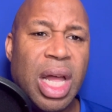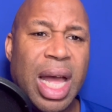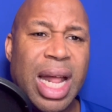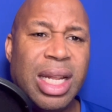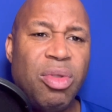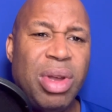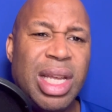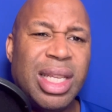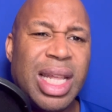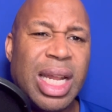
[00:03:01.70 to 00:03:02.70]
And the
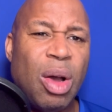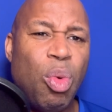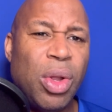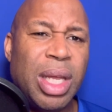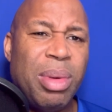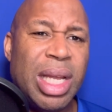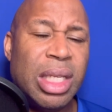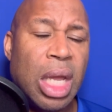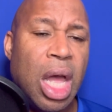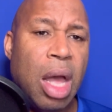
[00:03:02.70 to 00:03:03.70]
reason they don't want him
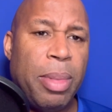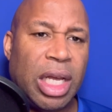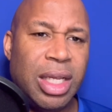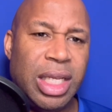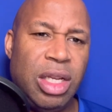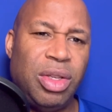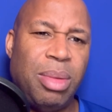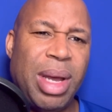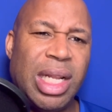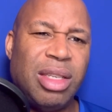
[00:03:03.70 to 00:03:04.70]
is because he used to
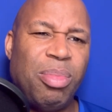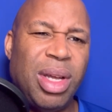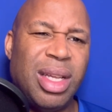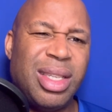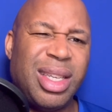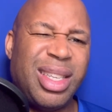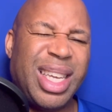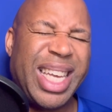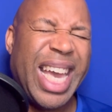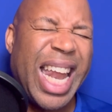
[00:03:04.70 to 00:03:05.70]
manage Spurs.
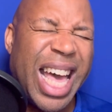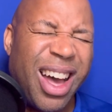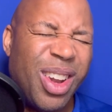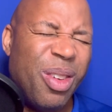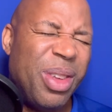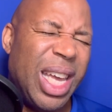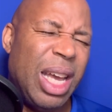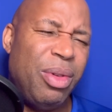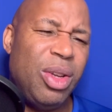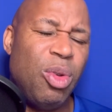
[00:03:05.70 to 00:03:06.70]
Get out of
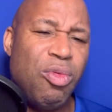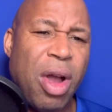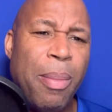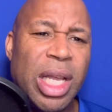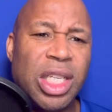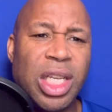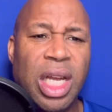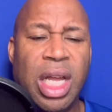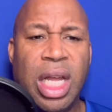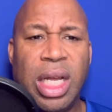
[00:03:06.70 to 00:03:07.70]
here with your rubbish,
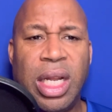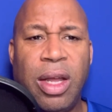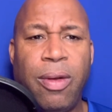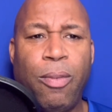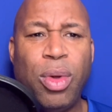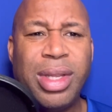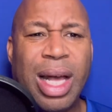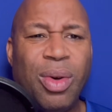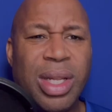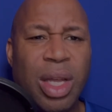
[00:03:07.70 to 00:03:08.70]
you know. What's
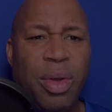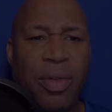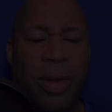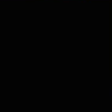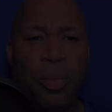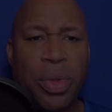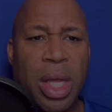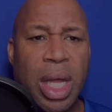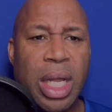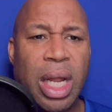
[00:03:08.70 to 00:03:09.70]
that got to do with it?
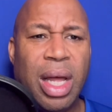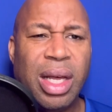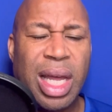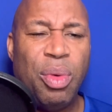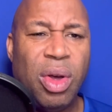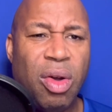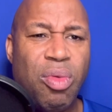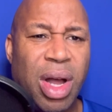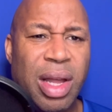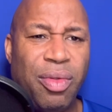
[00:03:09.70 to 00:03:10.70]
You know, okay, we've got a
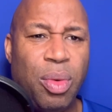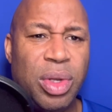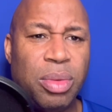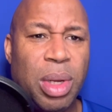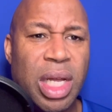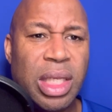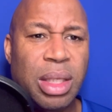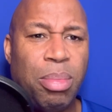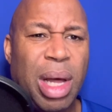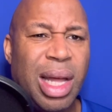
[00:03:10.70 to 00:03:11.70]
rival with
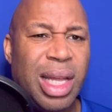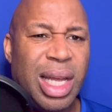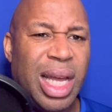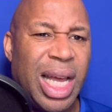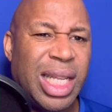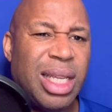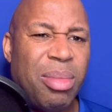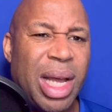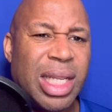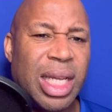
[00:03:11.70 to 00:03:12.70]
Spurs, but it doesn't
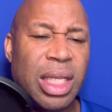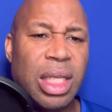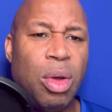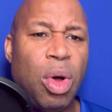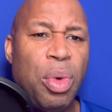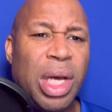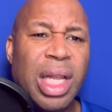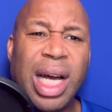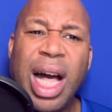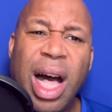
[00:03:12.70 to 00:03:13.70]
matter. So are we going
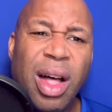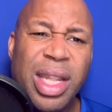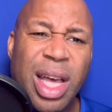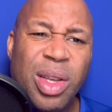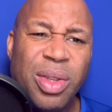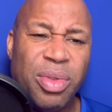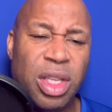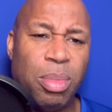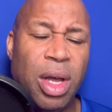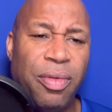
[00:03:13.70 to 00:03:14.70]
to cut our nose off the
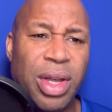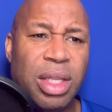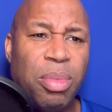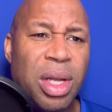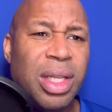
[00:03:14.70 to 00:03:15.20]
spite of it? Suppose